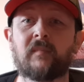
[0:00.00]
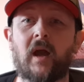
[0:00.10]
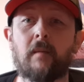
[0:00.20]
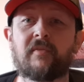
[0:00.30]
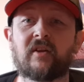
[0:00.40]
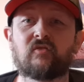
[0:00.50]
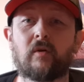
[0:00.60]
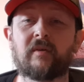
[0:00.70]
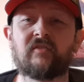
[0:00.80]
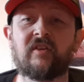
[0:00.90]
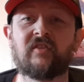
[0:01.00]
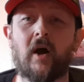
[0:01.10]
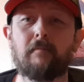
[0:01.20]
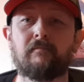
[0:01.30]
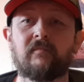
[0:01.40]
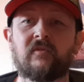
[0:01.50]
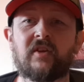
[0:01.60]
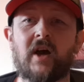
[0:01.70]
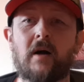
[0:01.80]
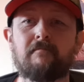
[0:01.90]
And thanks very much for your time.
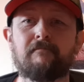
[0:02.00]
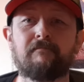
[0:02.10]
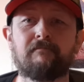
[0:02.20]
Ta-da!